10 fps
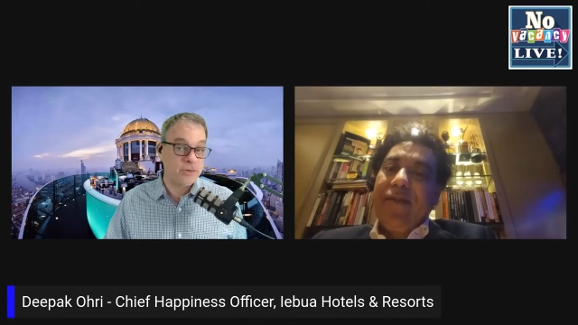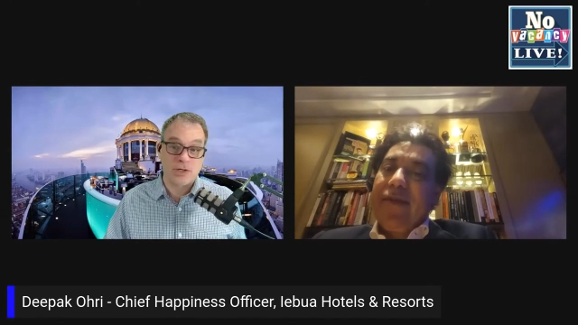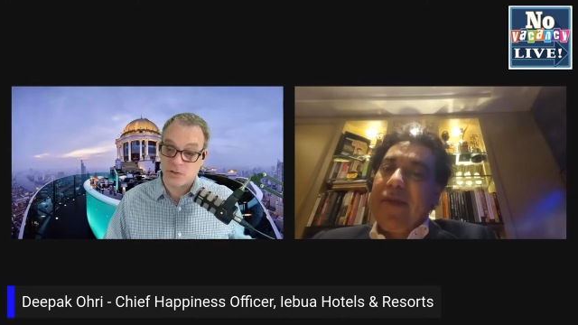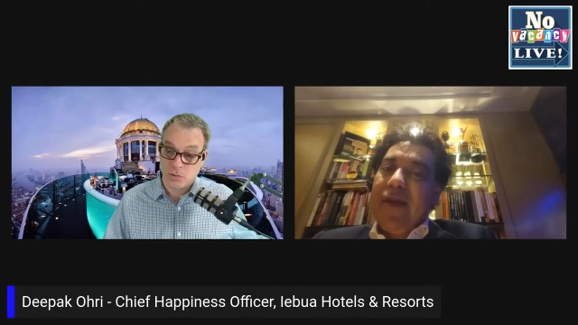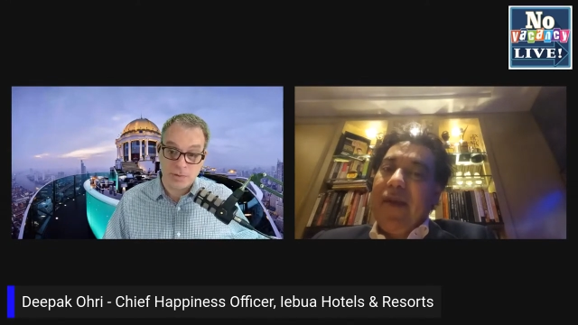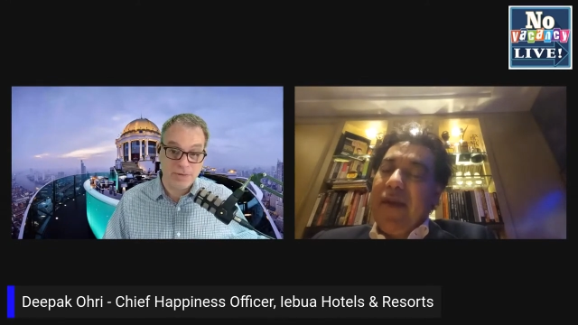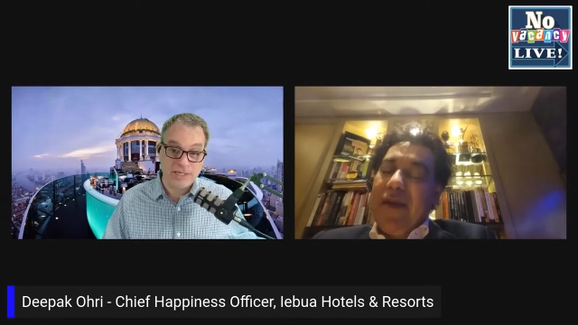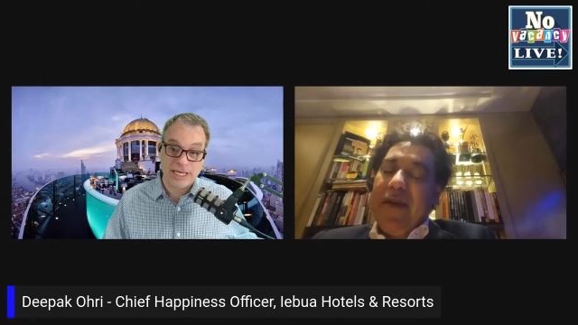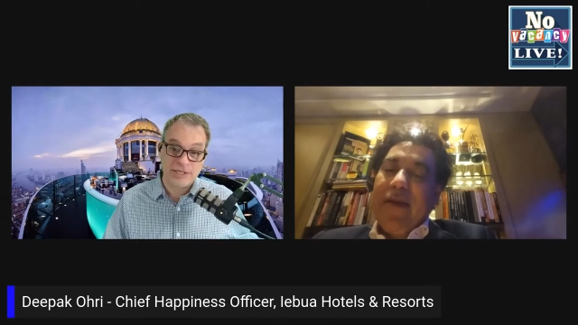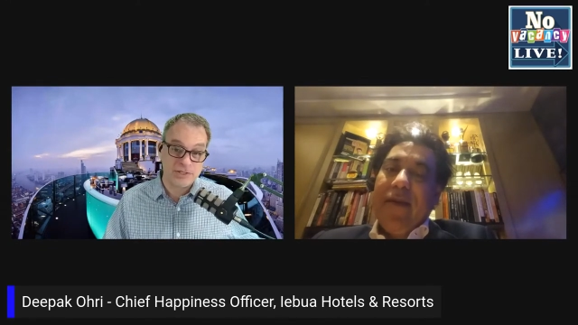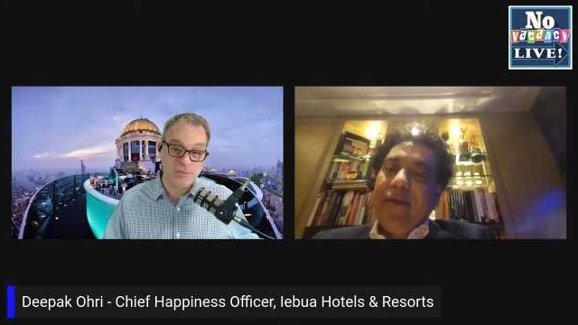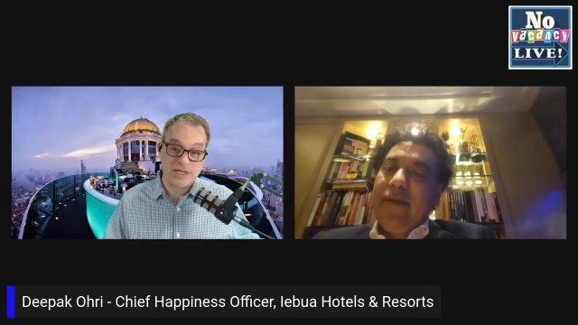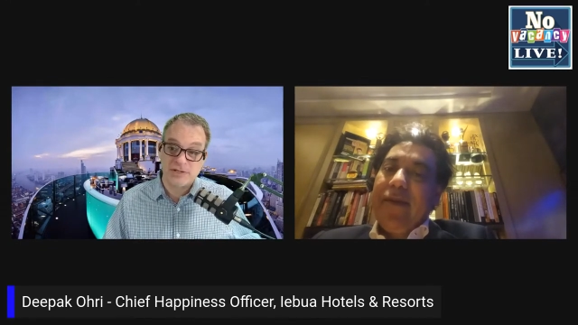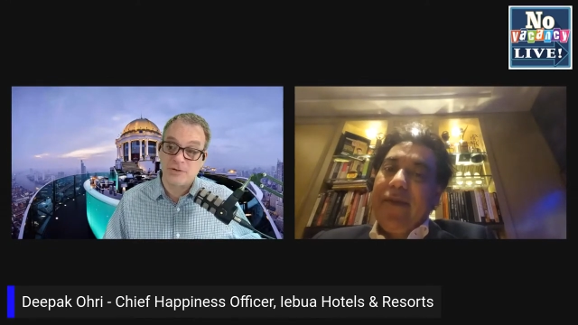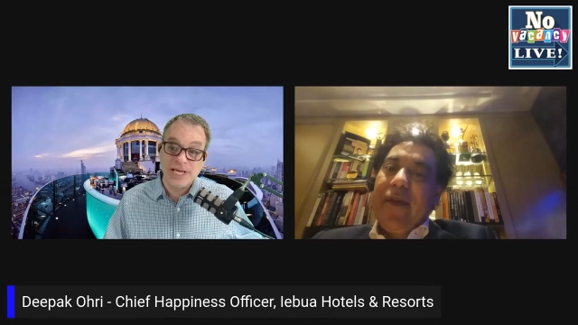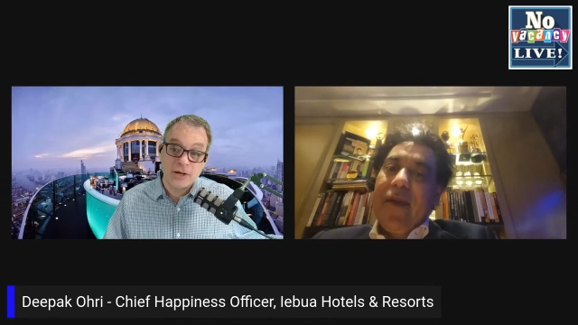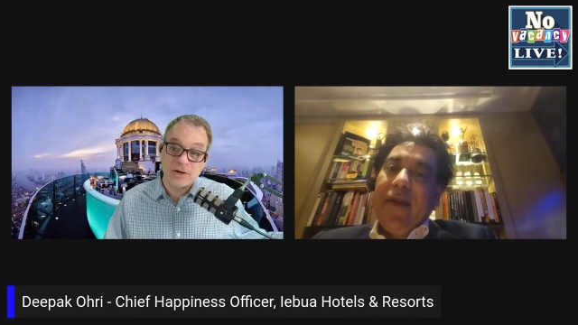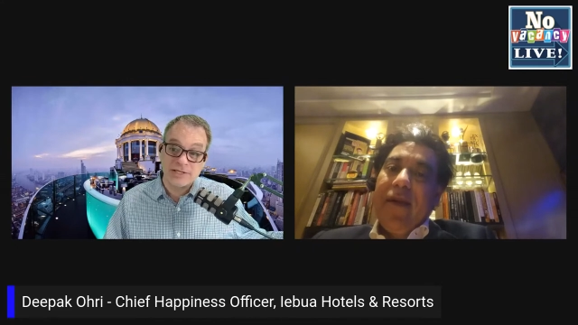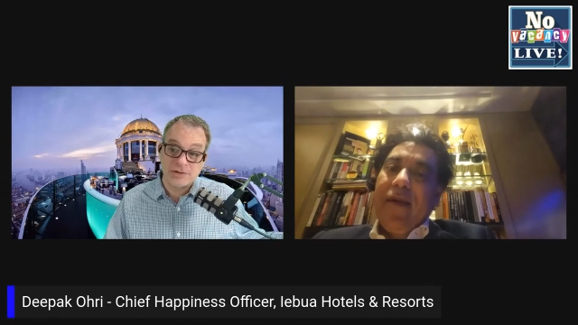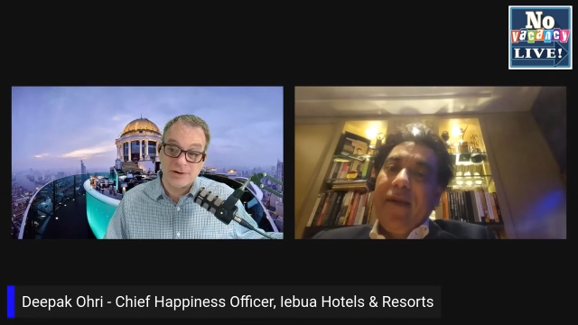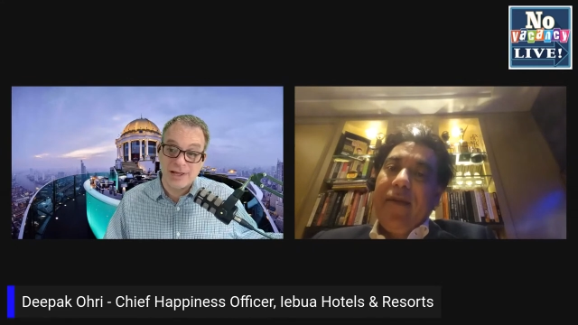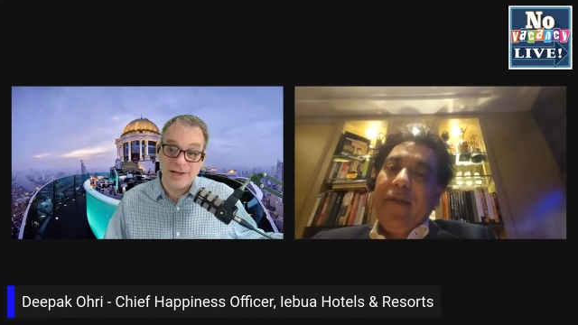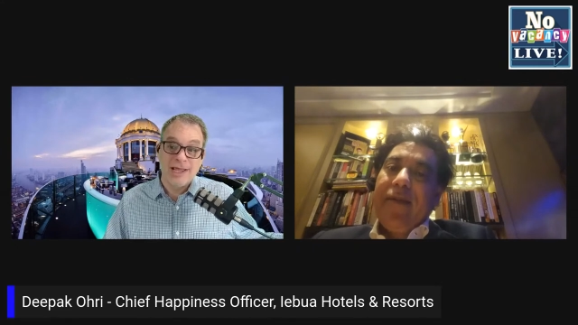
Speaker 1: It also won Asia's Best Hotel Restaurant.